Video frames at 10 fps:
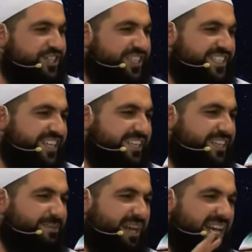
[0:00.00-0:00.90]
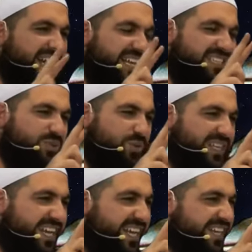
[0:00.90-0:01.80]
She said to him, Al
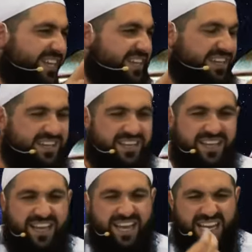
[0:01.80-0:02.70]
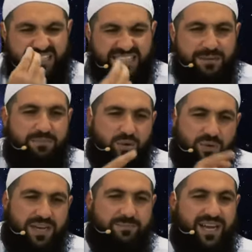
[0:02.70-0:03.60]
Aswadan, Al
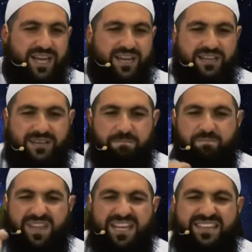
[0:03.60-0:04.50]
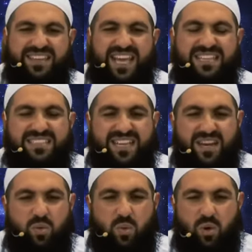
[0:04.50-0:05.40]
Tamru wal Ma. Dates
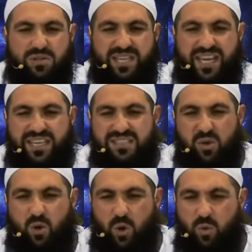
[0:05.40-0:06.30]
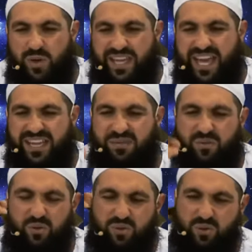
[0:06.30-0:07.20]
and water is all we had
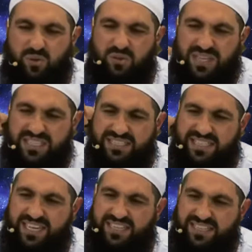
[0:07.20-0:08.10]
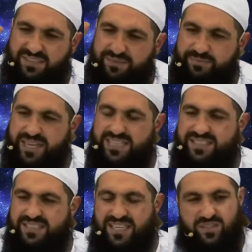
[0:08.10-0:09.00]
for two consecutive
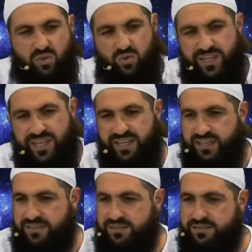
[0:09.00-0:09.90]
months. That's all we ate.